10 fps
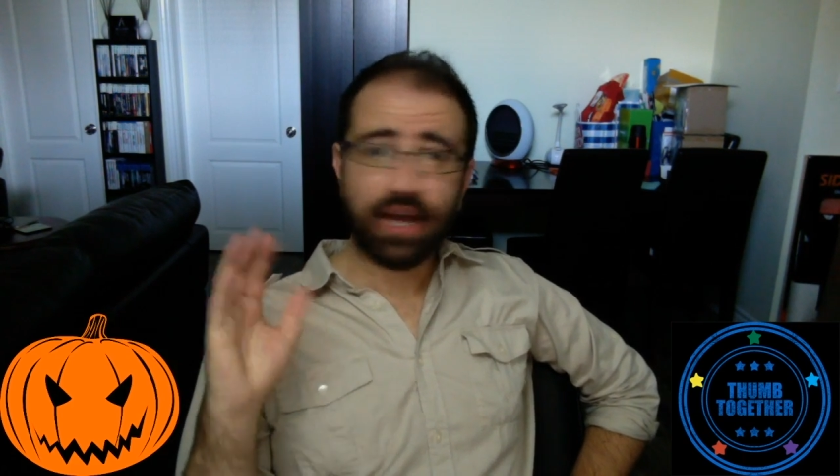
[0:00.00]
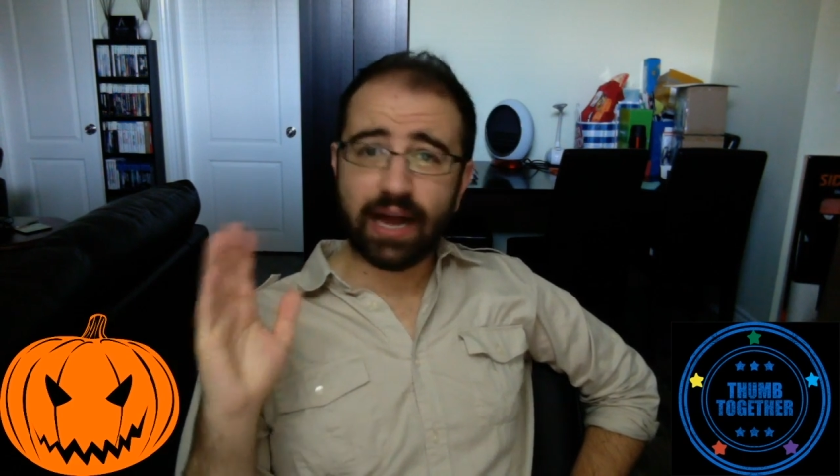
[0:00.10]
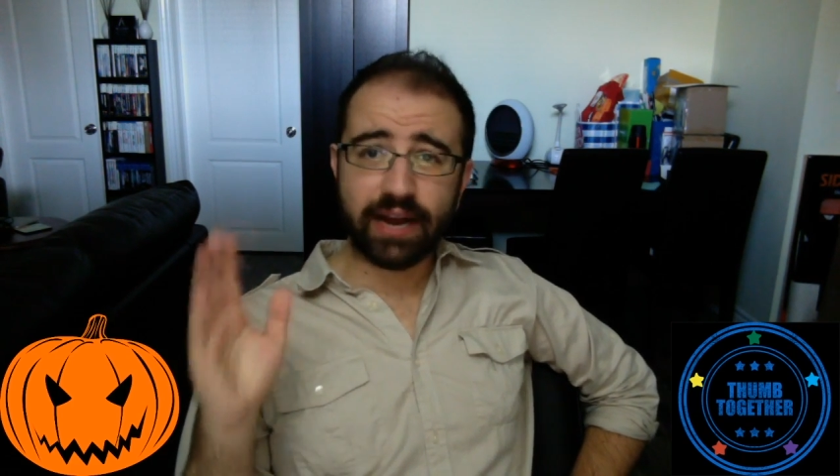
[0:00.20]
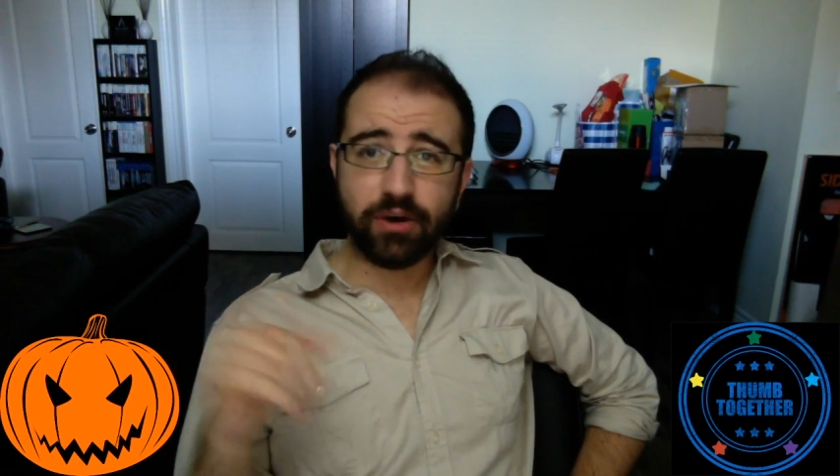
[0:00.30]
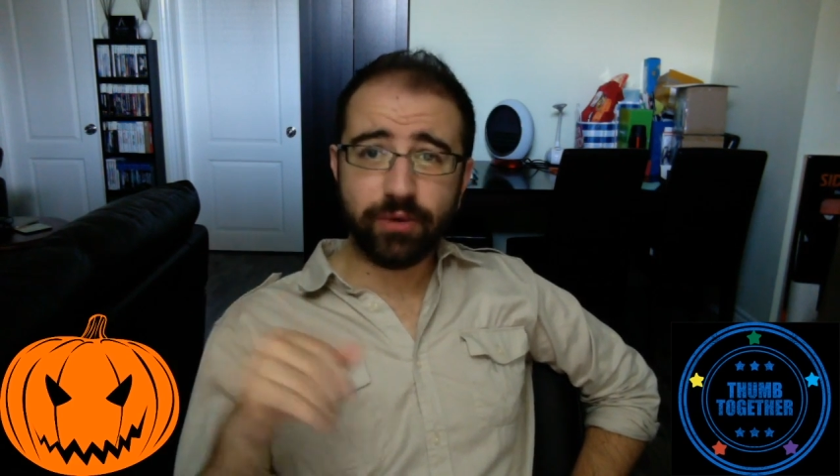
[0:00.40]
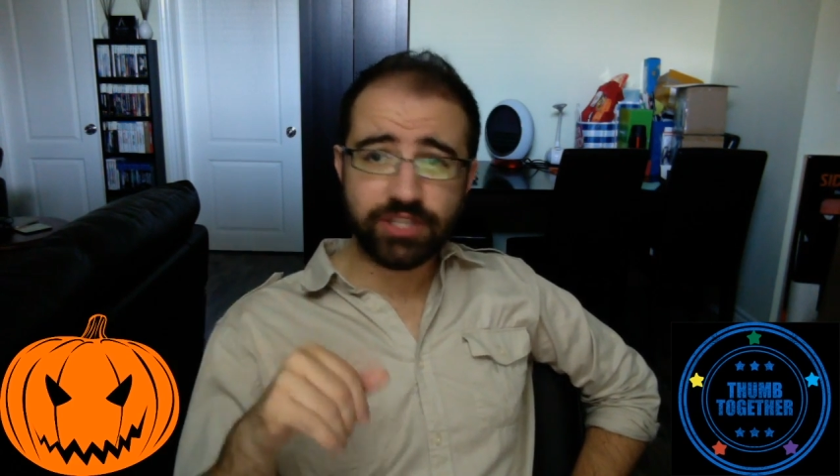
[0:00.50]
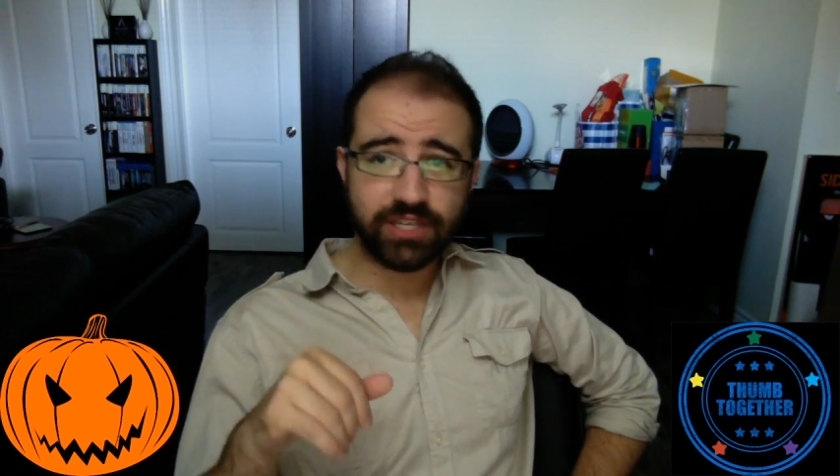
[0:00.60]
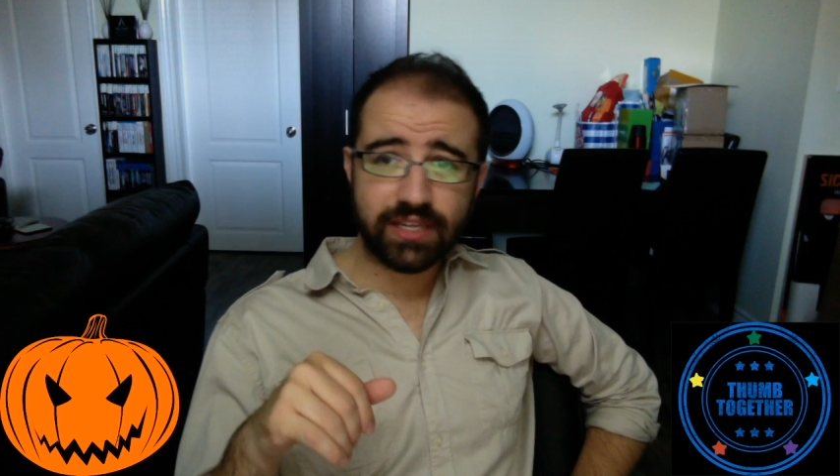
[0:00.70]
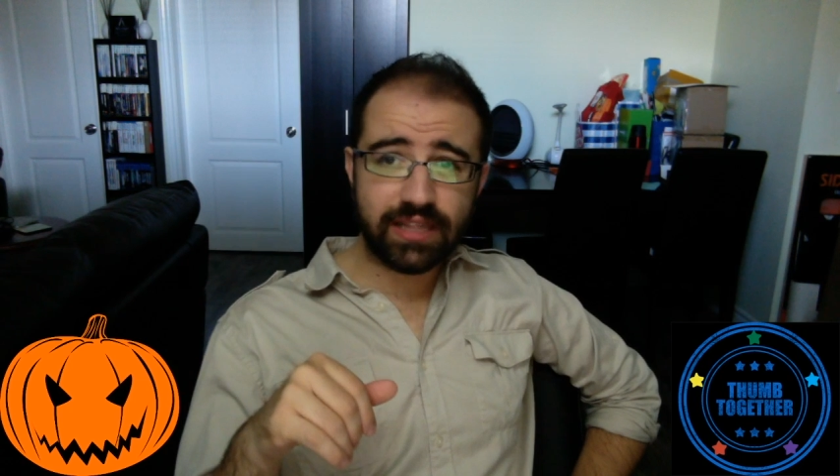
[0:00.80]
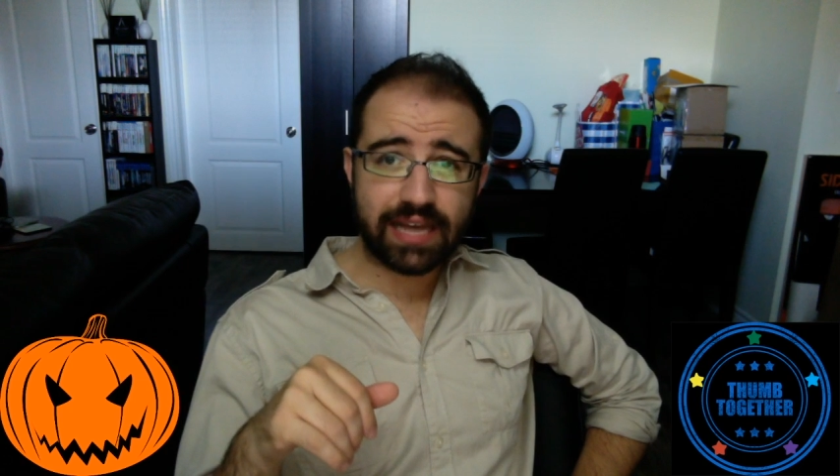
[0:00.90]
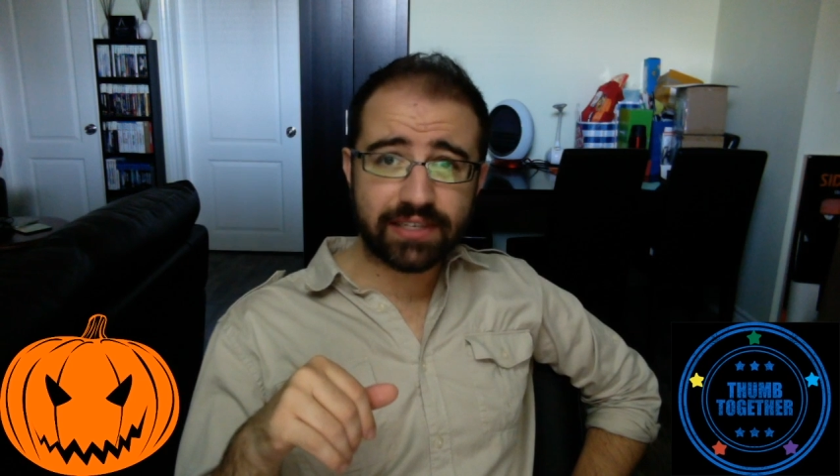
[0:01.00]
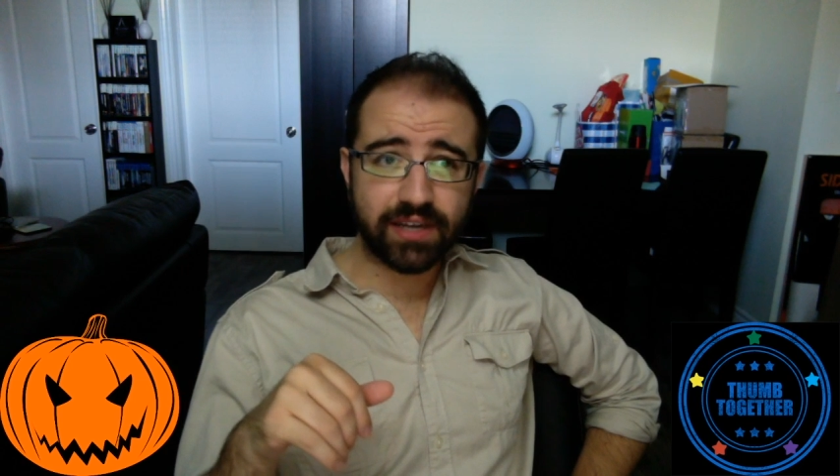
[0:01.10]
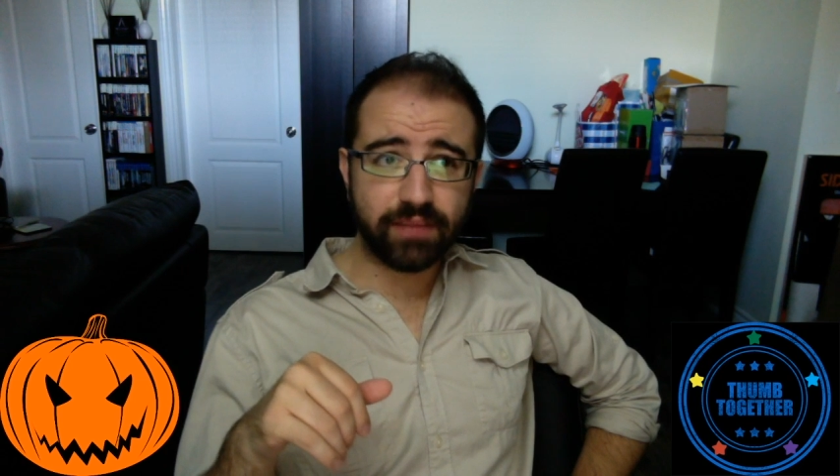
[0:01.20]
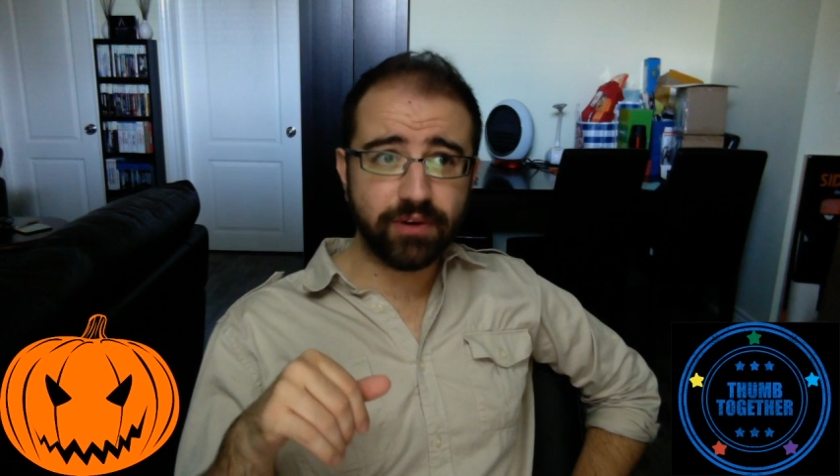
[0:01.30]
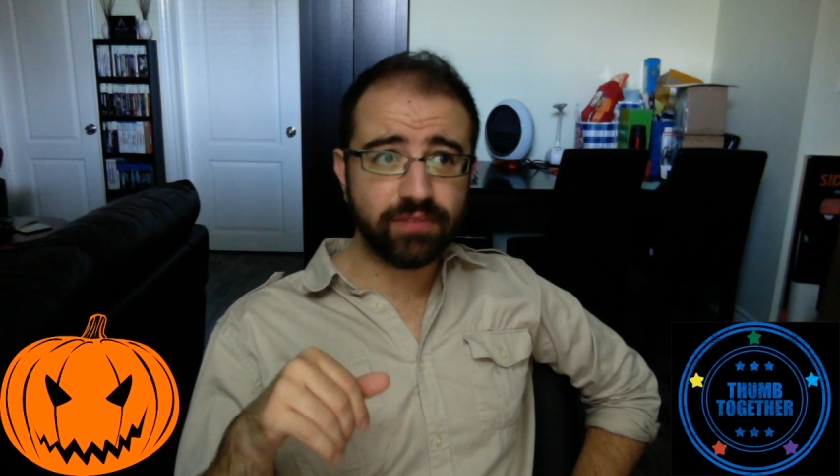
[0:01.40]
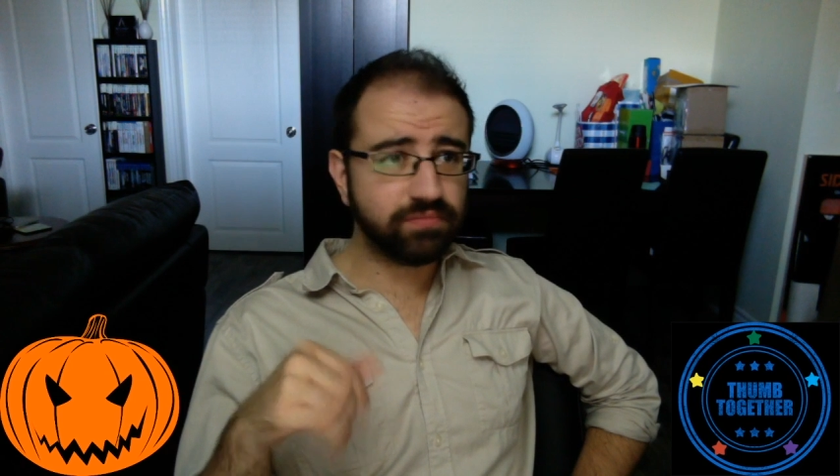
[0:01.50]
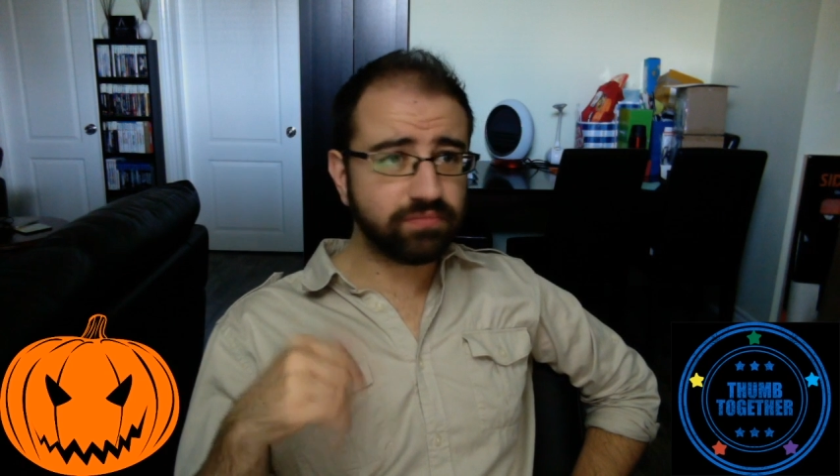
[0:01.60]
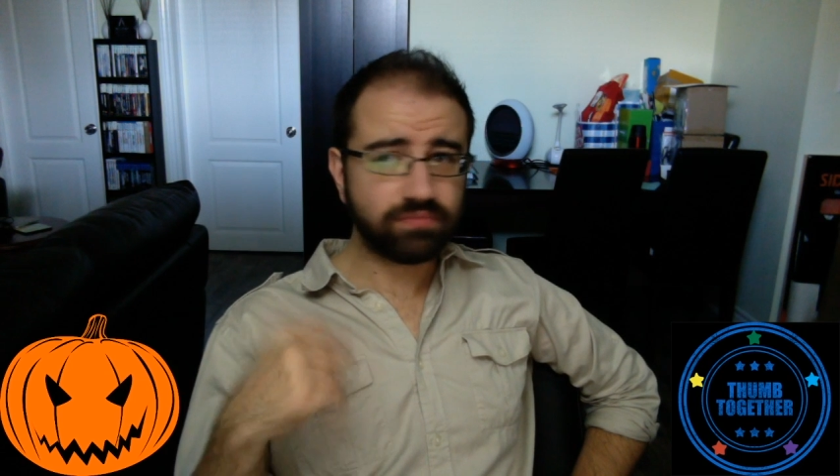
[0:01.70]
I Know What You Did Last Summer,